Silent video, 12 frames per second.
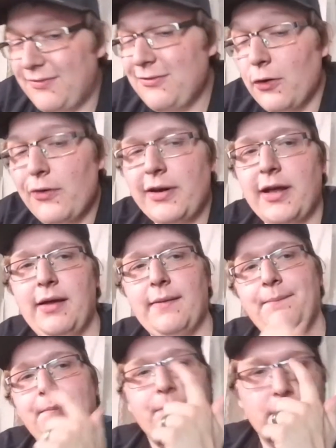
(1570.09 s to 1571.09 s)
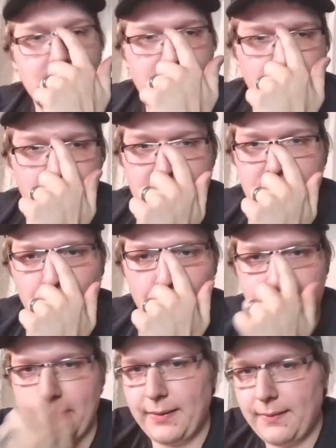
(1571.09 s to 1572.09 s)
Florida, currently
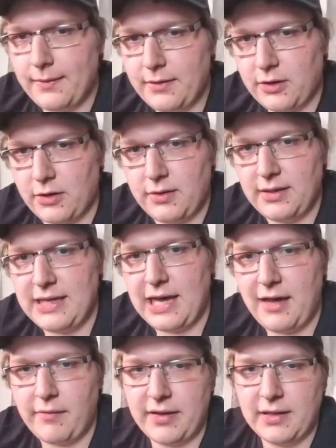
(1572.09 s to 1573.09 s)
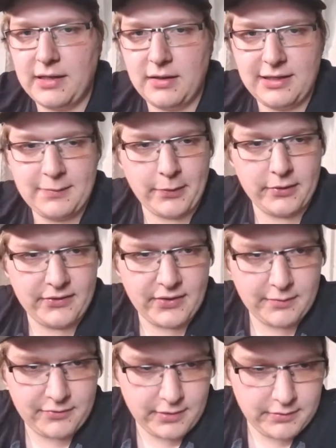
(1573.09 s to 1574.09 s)
open, currently having, here, let's pull this
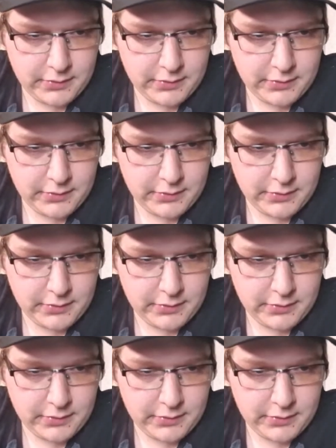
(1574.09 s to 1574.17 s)
up for